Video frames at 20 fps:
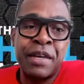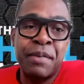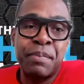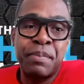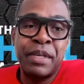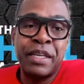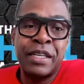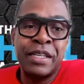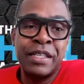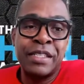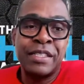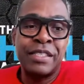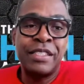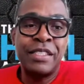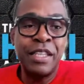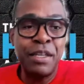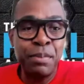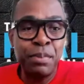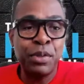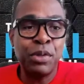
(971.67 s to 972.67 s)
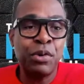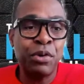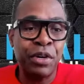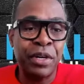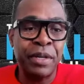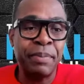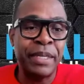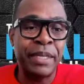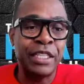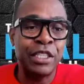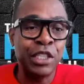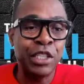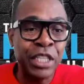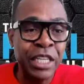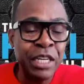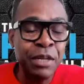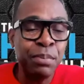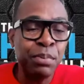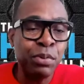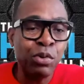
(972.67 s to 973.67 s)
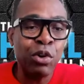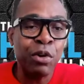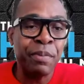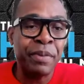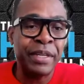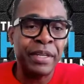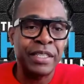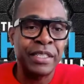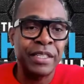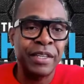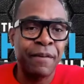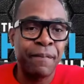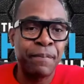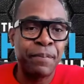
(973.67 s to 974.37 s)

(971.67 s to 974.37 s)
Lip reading: because deployment